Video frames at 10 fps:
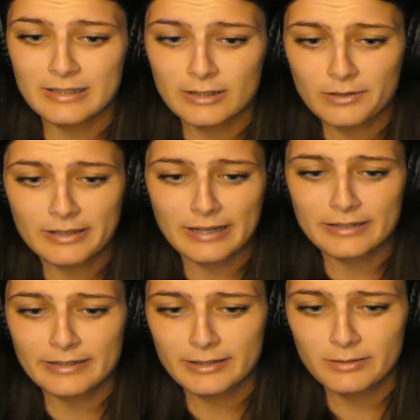know the
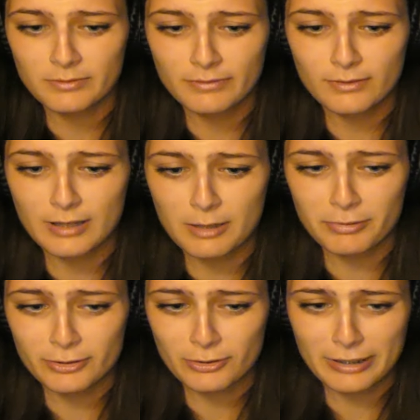idea before the
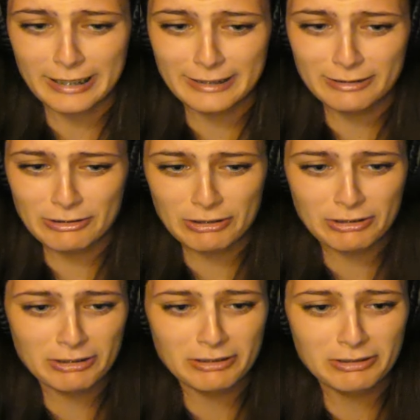episode ends?